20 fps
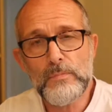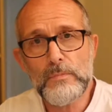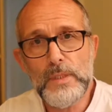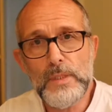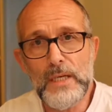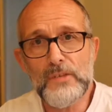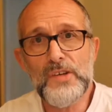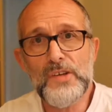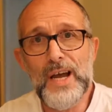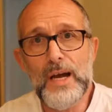
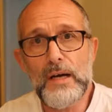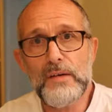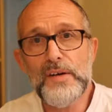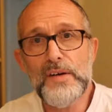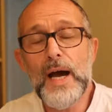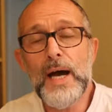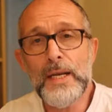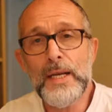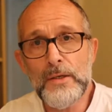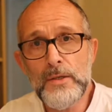gets out of
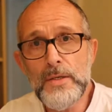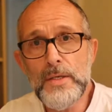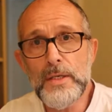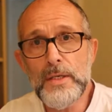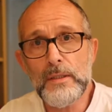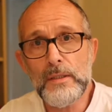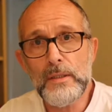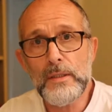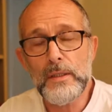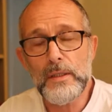hand
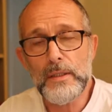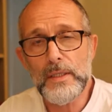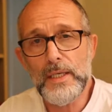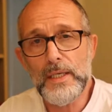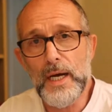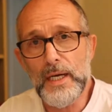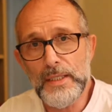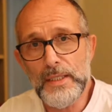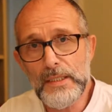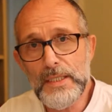and the
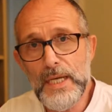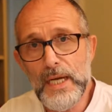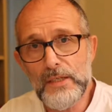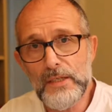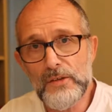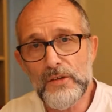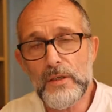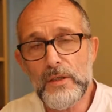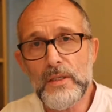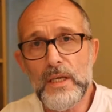guy
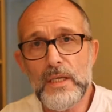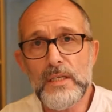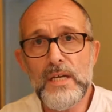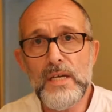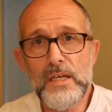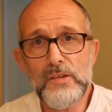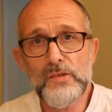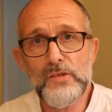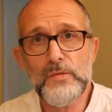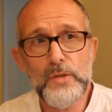attacks you, then
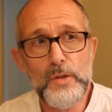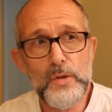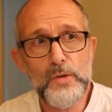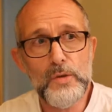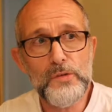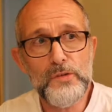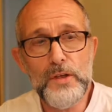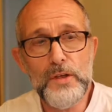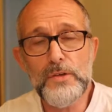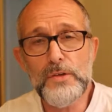yes, of
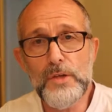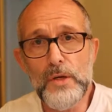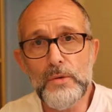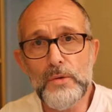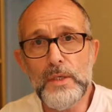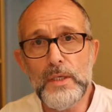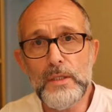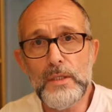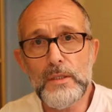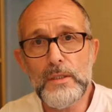course, you do
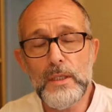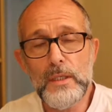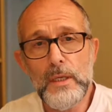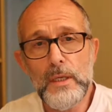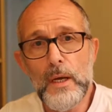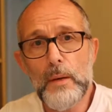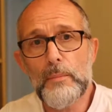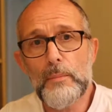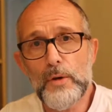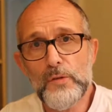need
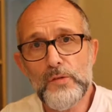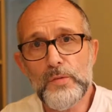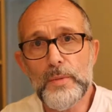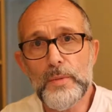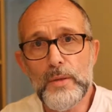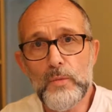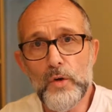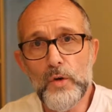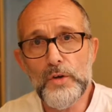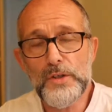
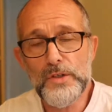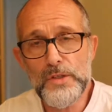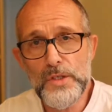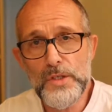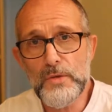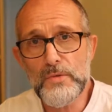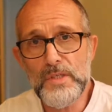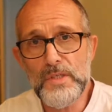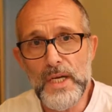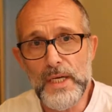possibly one or
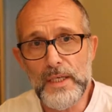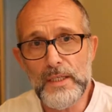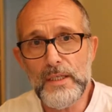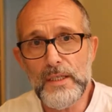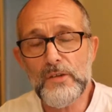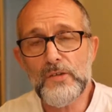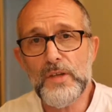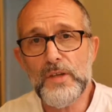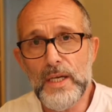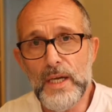two
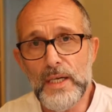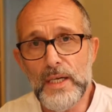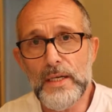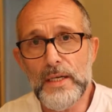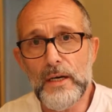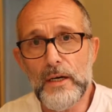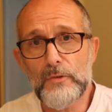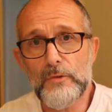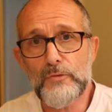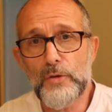techniques to get
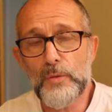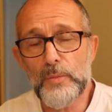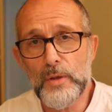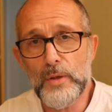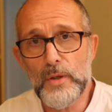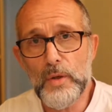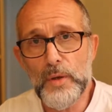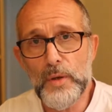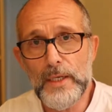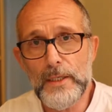you out of
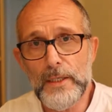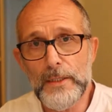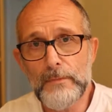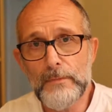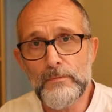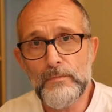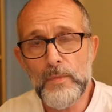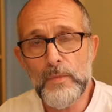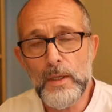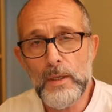trouble quickly.
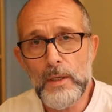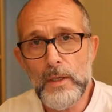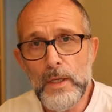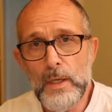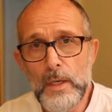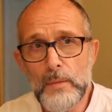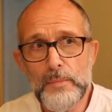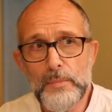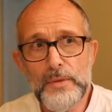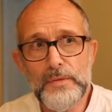
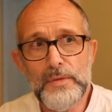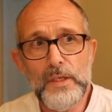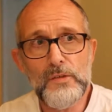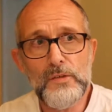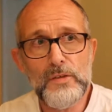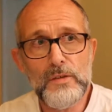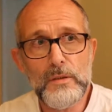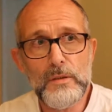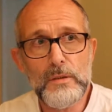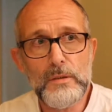But
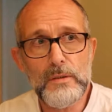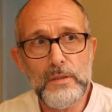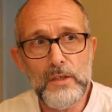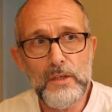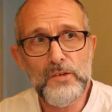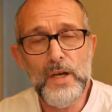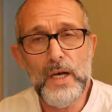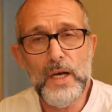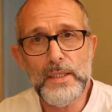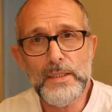this
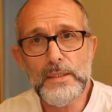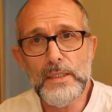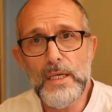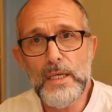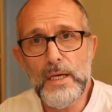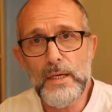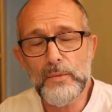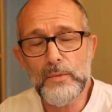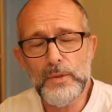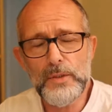
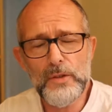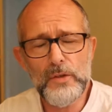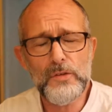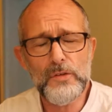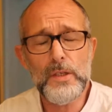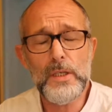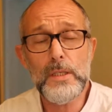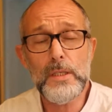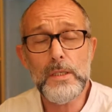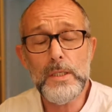idea, which is
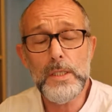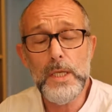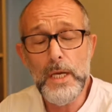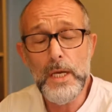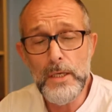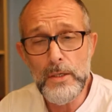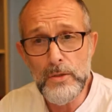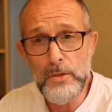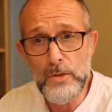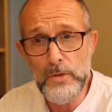
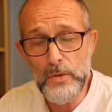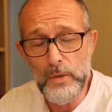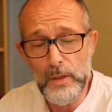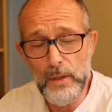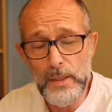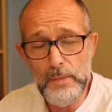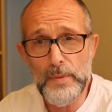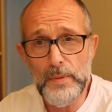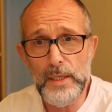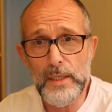
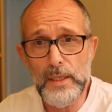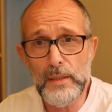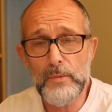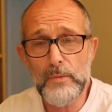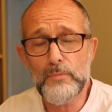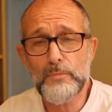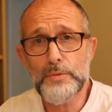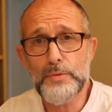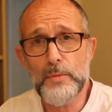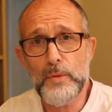continually being
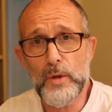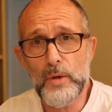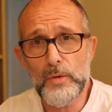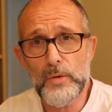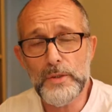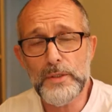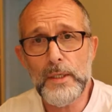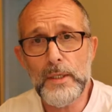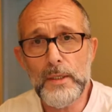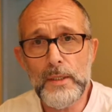
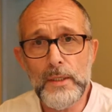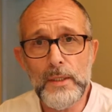promoted,